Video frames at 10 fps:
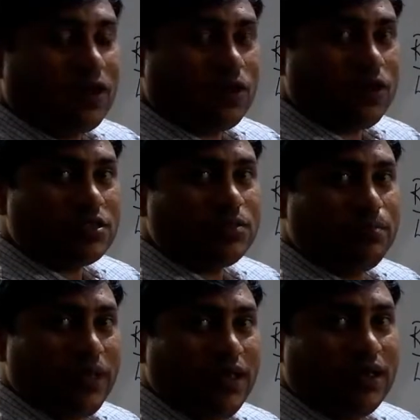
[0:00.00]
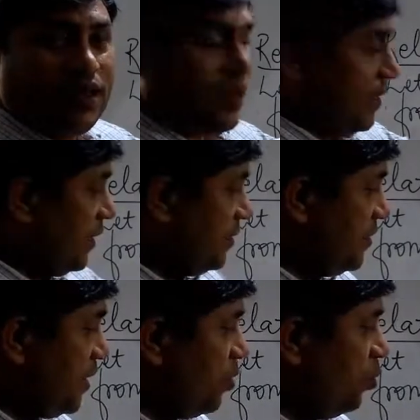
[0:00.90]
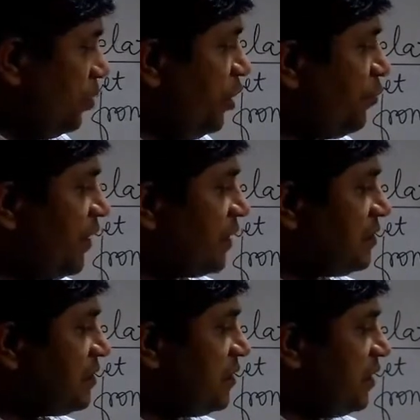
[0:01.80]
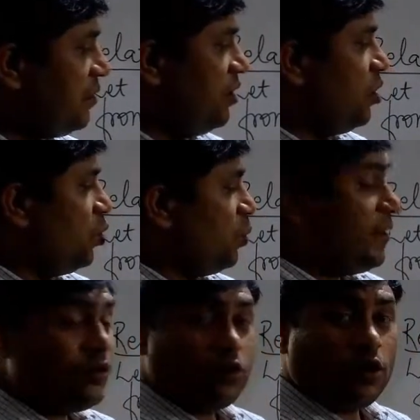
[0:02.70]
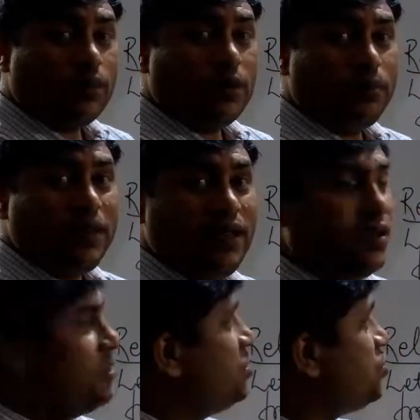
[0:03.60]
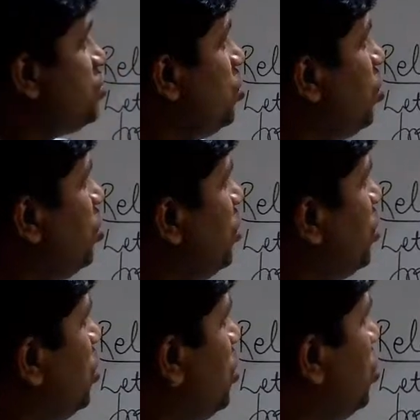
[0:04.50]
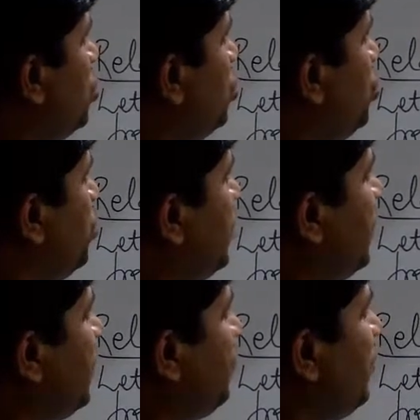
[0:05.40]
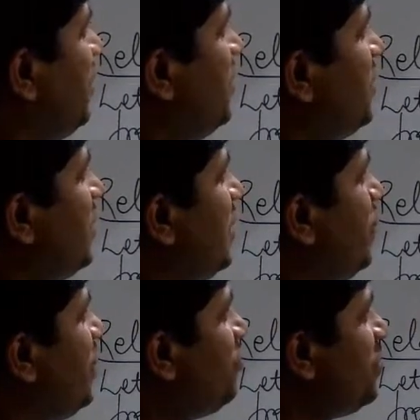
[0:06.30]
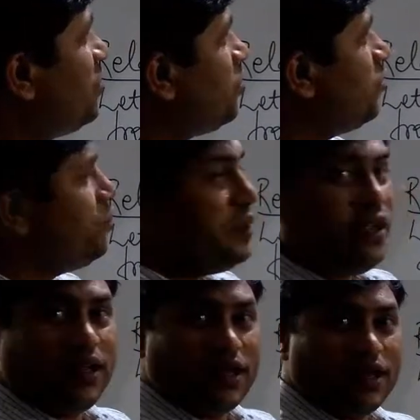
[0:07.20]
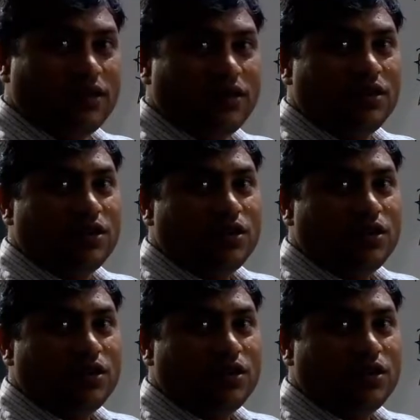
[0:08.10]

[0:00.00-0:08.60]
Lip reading: A cross B. And now if I consider 1 comma B, so do we have any element 1 comma B here?